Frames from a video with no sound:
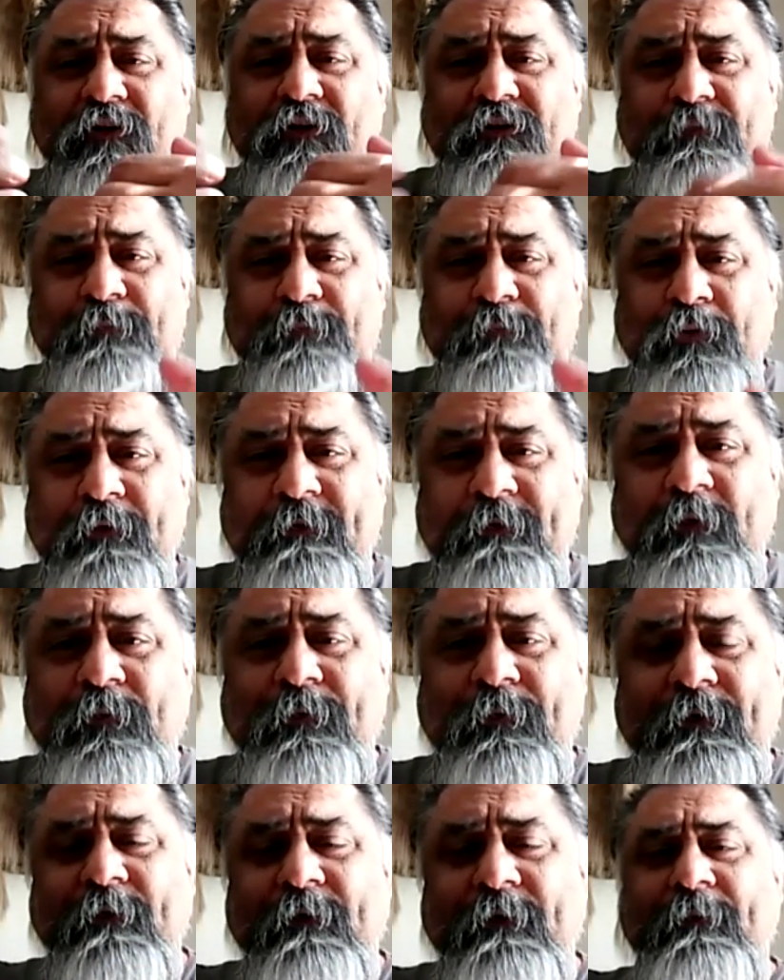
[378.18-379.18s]
sport that
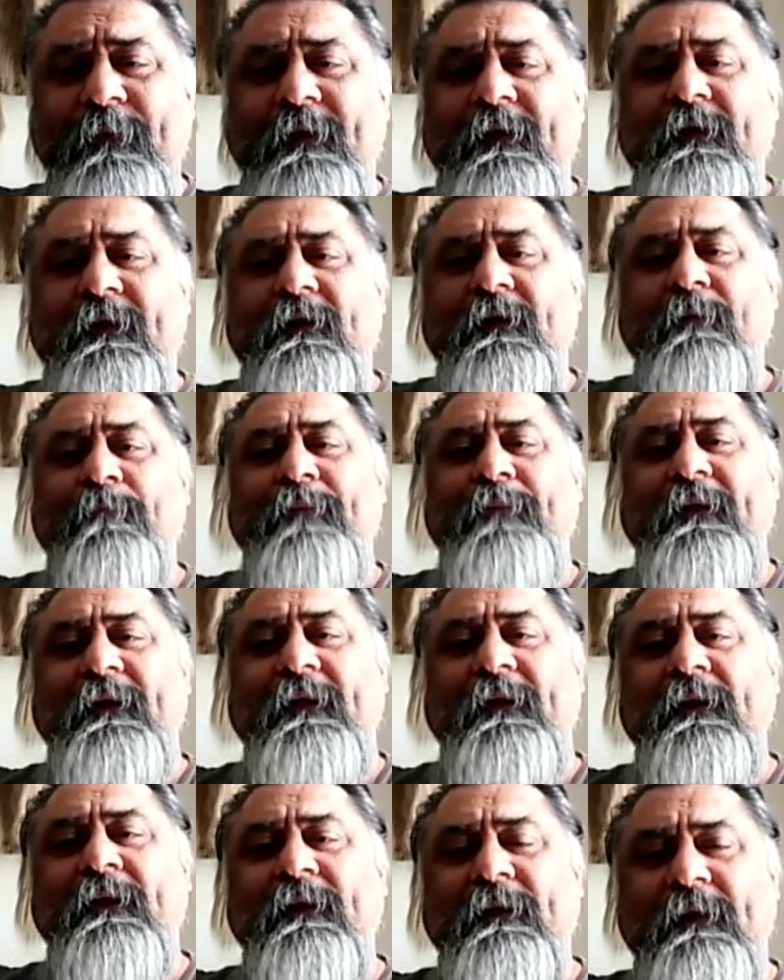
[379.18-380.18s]
we're going to be
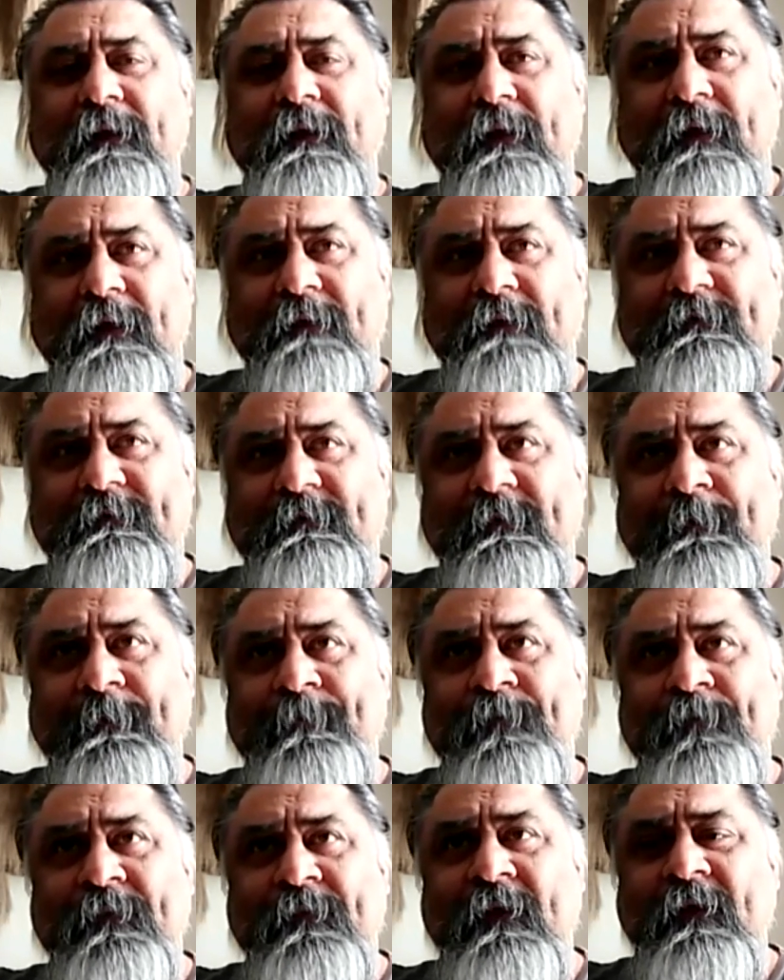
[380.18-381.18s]
competing against.
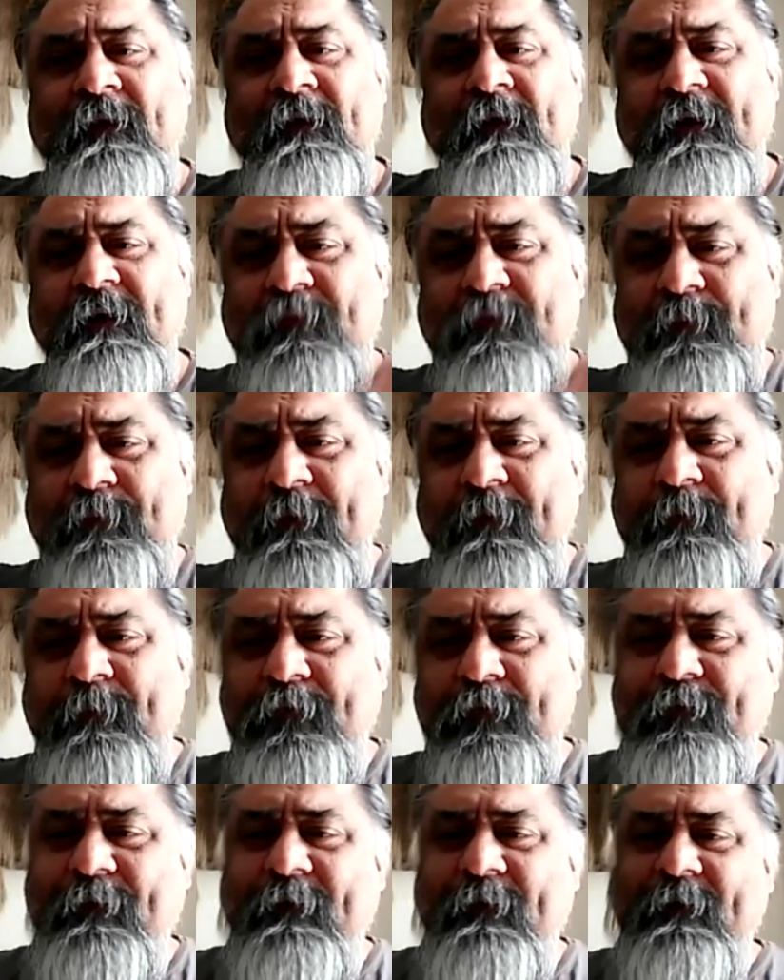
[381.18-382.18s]
That's what people
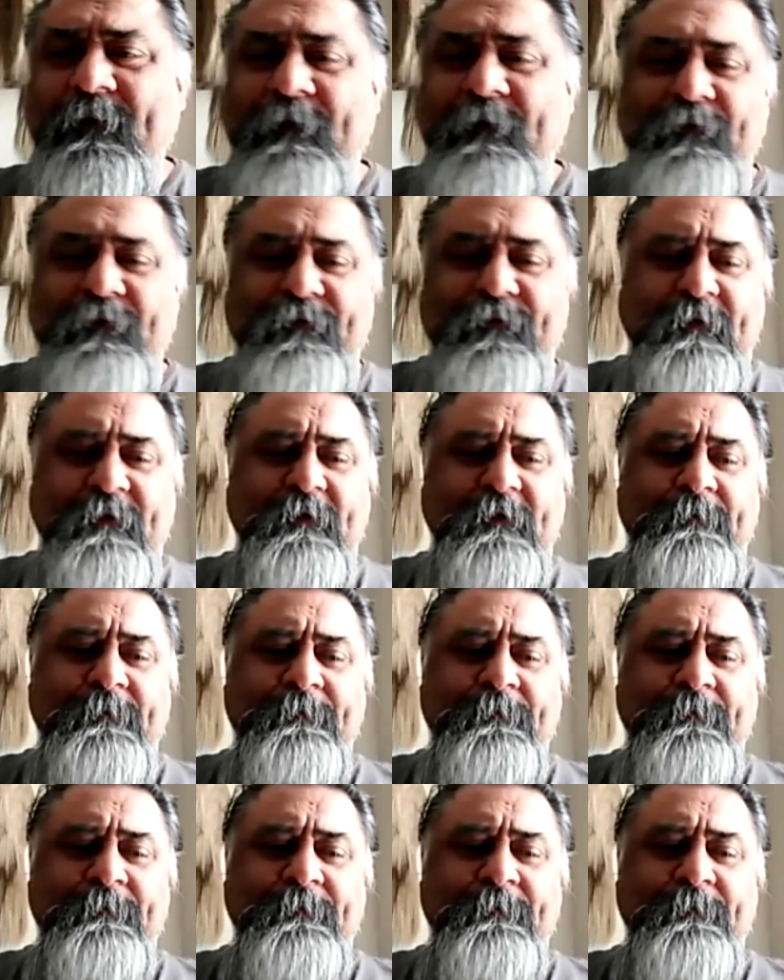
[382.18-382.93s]
do not understand.